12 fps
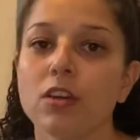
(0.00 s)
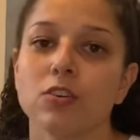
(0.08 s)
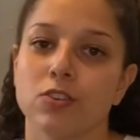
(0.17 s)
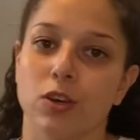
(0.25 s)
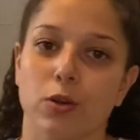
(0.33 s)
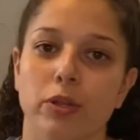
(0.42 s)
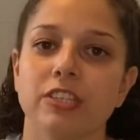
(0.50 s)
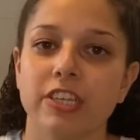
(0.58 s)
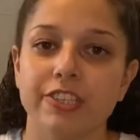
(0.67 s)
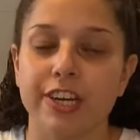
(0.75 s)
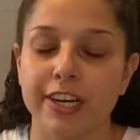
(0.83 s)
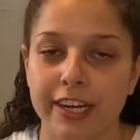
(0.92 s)
So let's
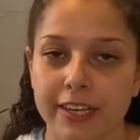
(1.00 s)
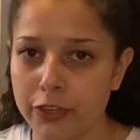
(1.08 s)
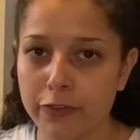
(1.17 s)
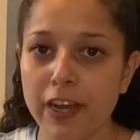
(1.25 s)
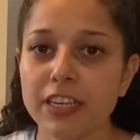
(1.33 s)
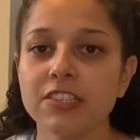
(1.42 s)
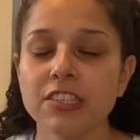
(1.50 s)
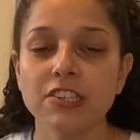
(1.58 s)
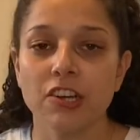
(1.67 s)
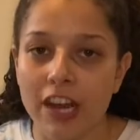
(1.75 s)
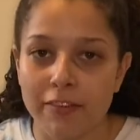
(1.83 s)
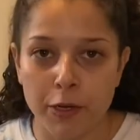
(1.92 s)
get started. So viruses
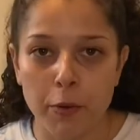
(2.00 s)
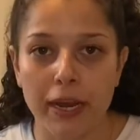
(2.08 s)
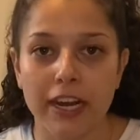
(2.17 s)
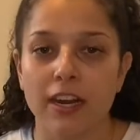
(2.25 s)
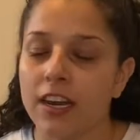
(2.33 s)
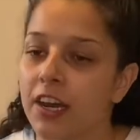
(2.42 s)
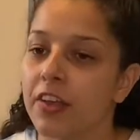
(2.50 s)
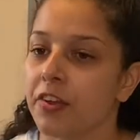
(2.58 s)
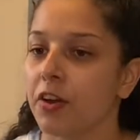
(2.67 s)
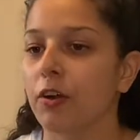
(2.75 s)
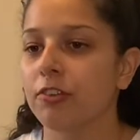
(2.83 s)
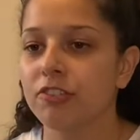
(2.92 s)
are everywhere.
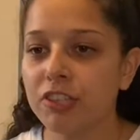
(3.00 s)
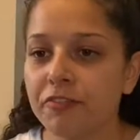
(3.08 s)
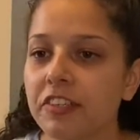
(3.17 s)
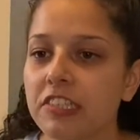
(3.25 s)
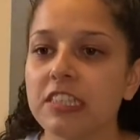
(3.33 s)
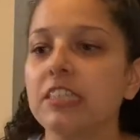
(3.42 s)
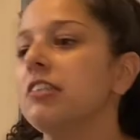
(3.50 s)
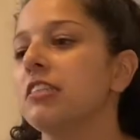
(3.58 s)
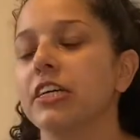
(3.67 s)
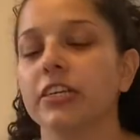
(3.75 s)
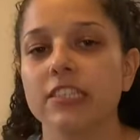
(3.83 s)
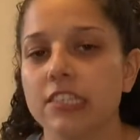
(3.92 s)
They're on surfaces,
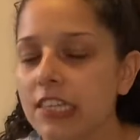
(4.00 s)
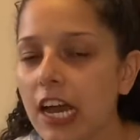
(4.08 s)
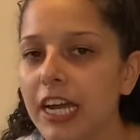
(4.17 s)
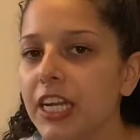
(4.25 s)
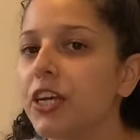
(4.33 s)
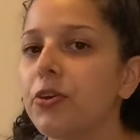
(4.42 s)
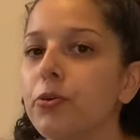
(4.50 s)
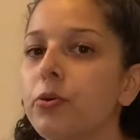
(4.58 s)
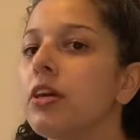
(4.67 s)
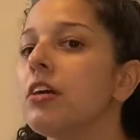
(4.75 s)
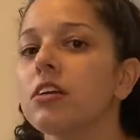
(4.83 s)
they're inside you.